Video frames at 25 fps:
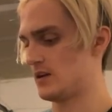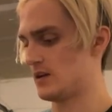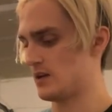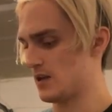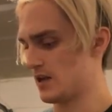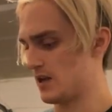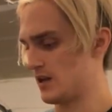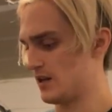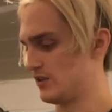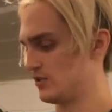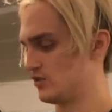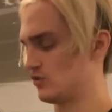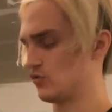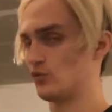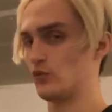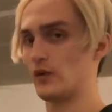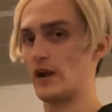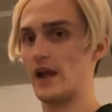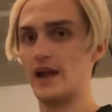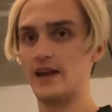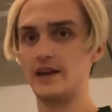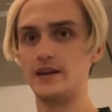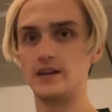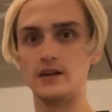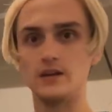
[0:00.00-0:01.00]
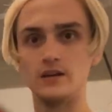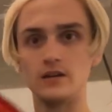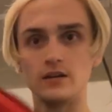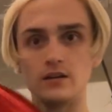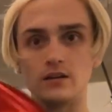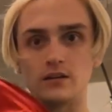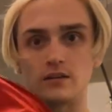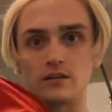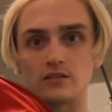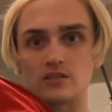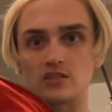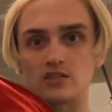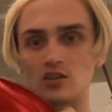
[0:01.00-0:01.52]
it is red
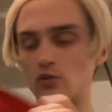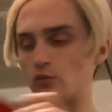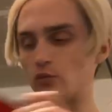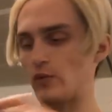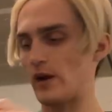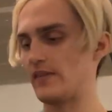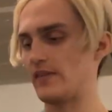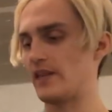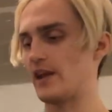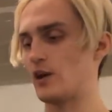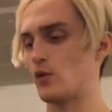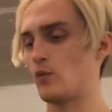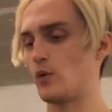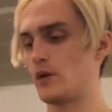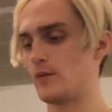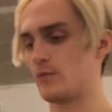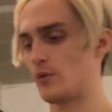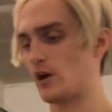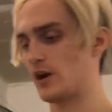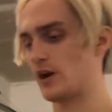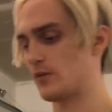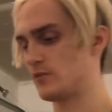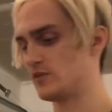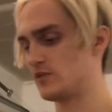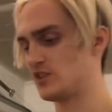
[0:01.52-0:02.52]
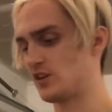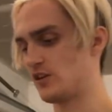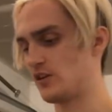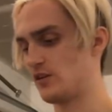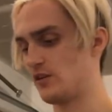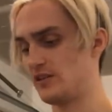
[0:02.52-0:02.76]
so red like windbreaker material.